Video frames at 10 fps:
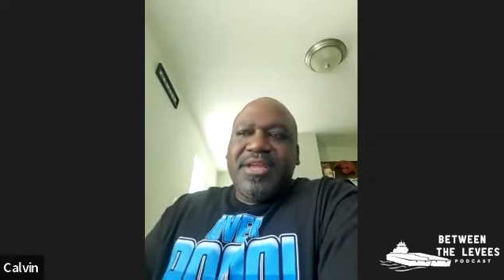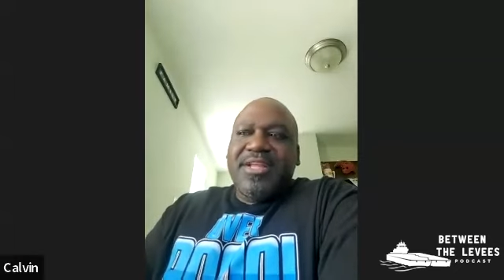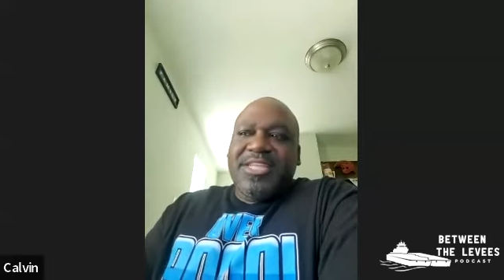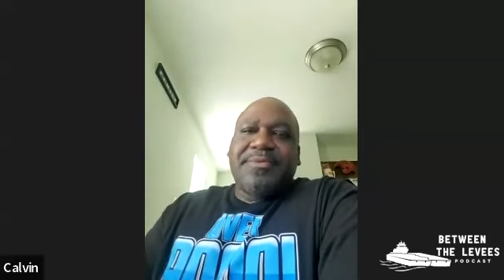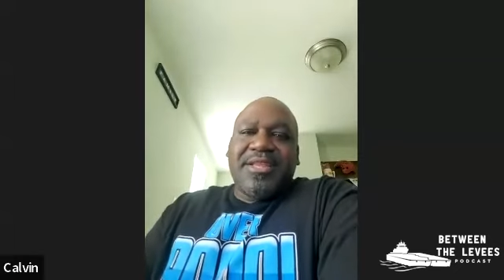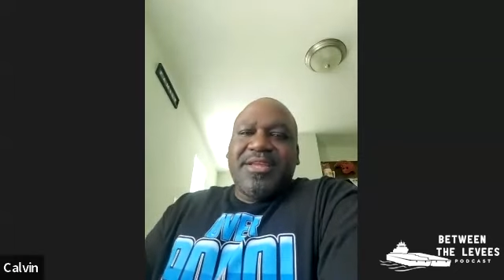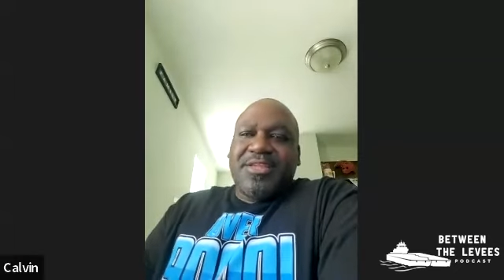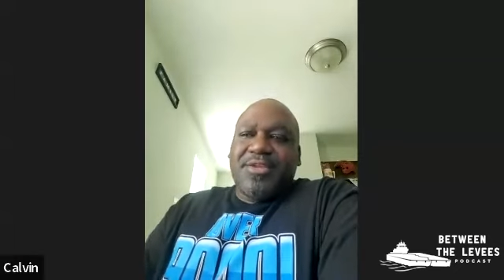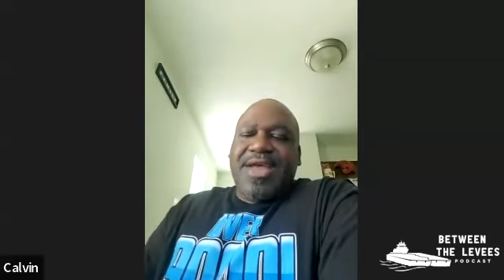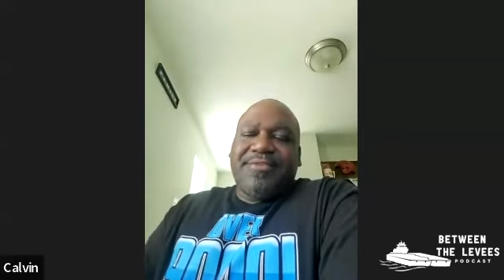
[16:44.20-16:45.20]
typically,
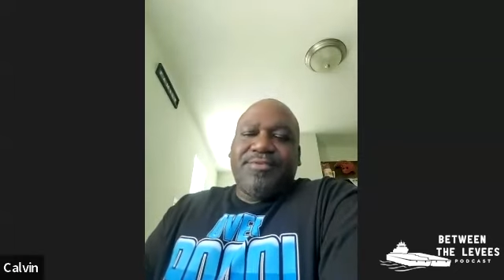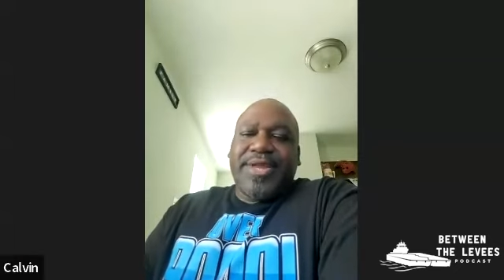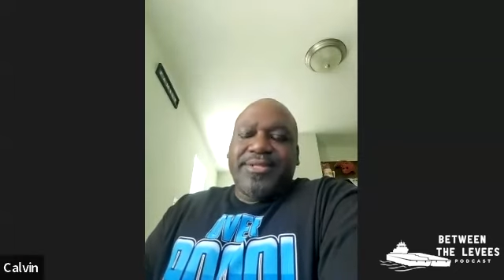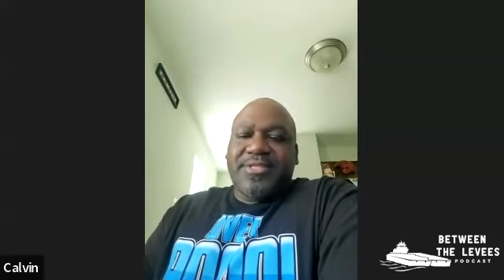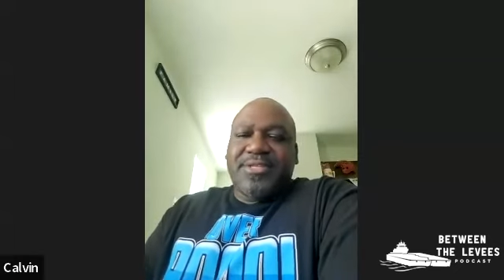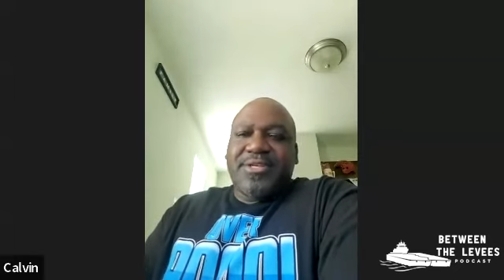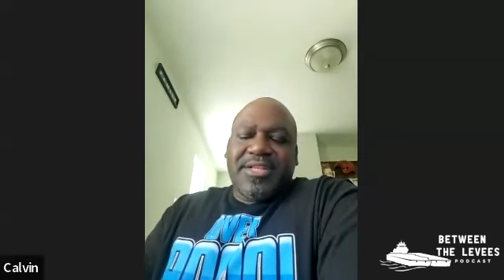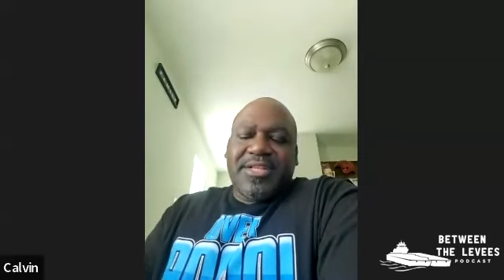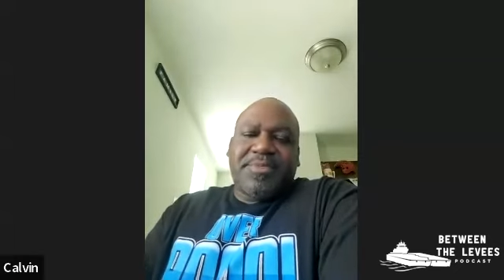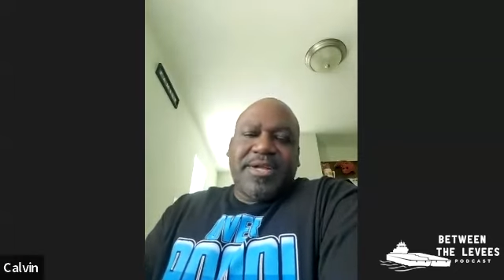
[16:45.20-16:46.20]
you have to wait until
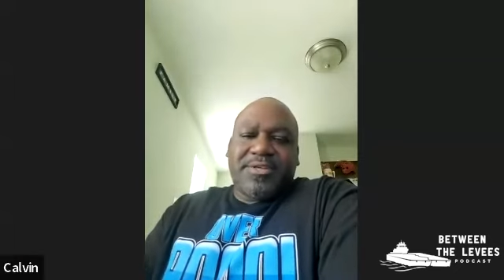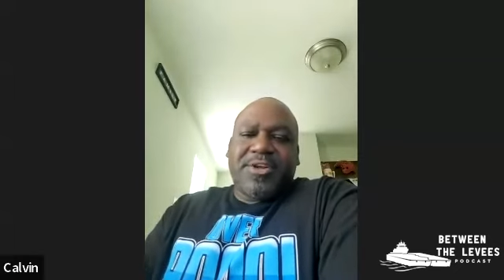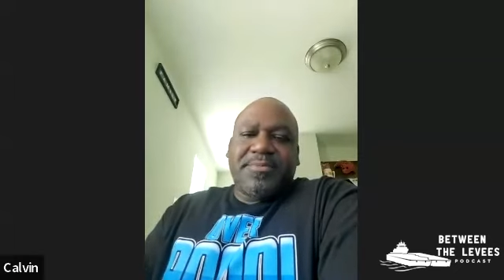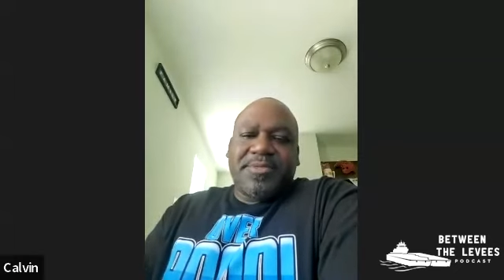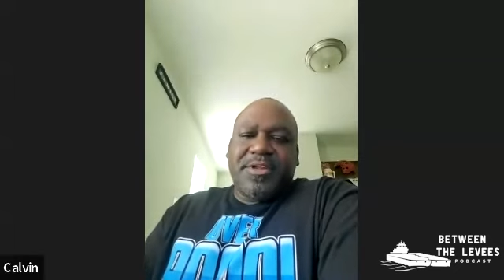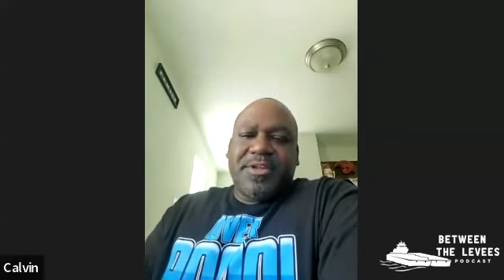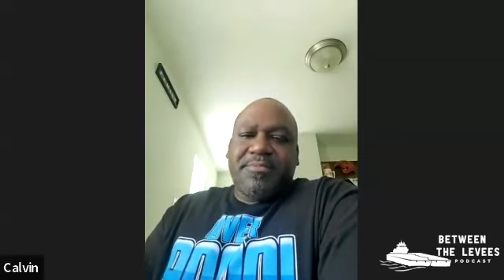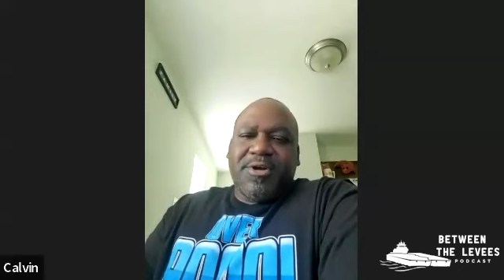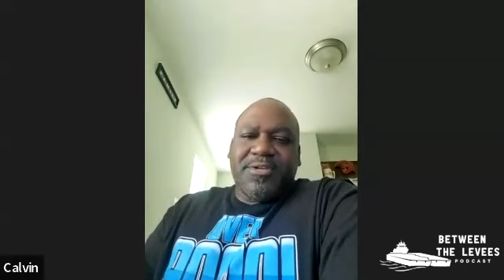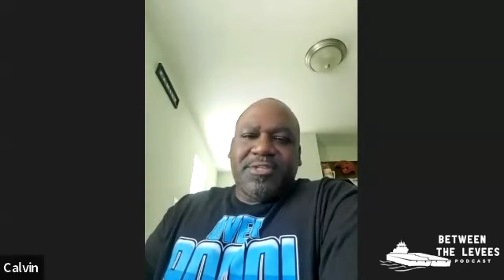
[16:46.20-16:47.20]
an inspector comes on your
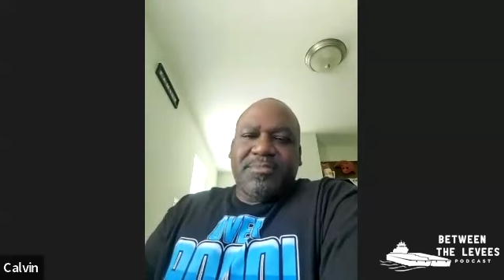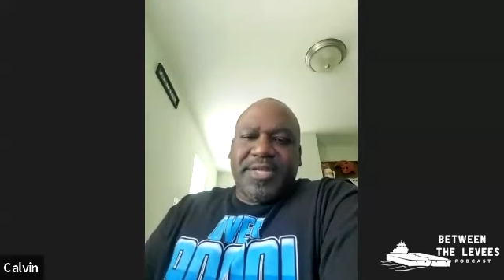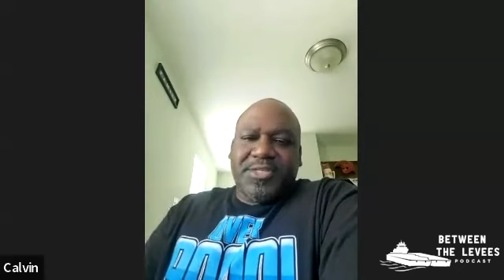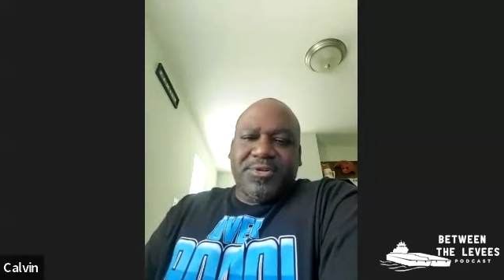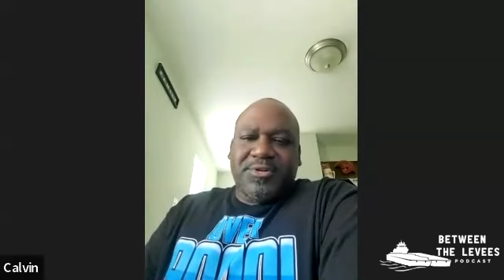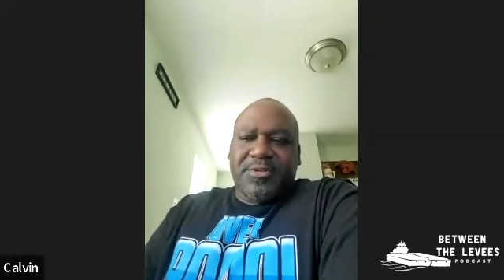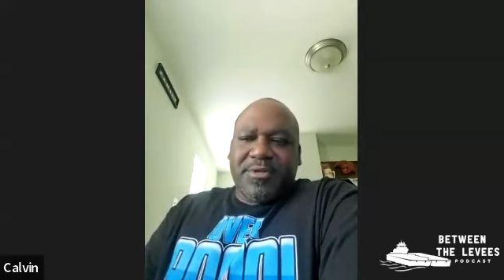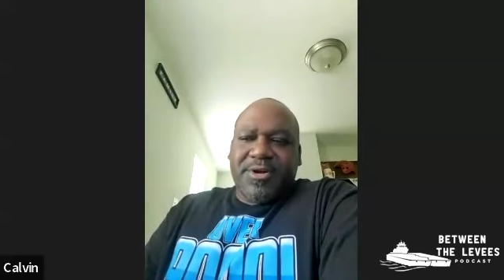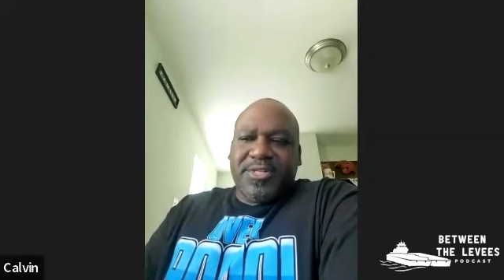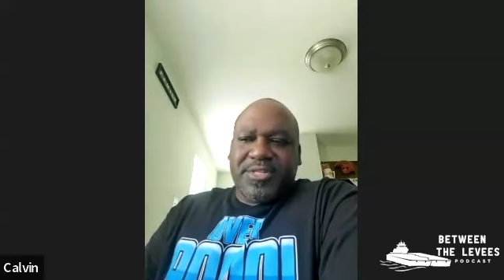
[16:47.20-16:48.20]
barge to make sure the
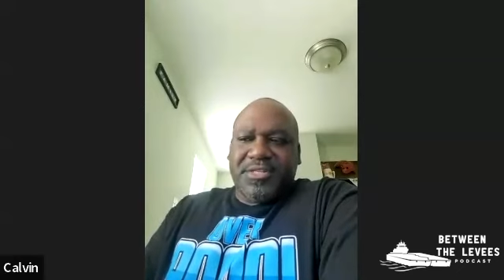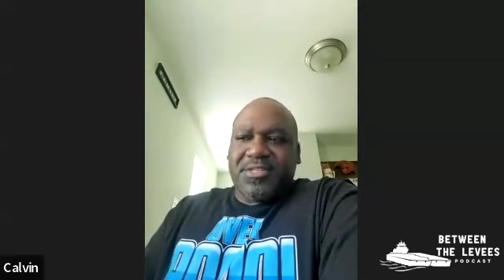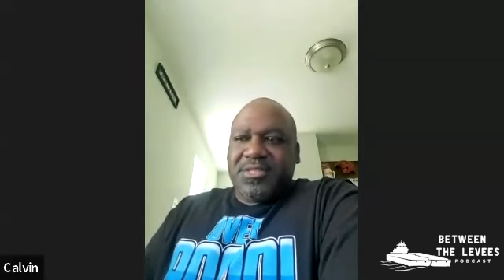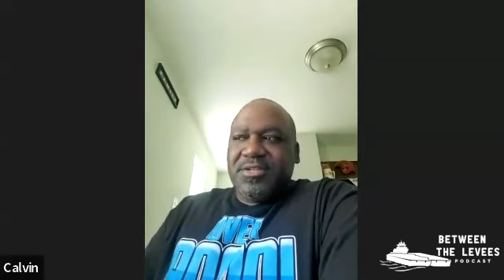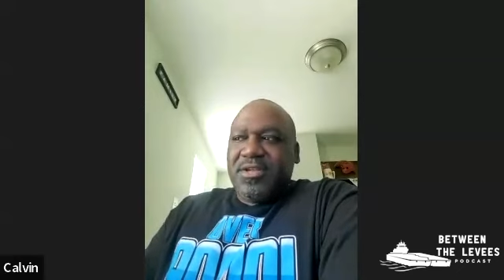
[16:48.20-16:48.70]
barge is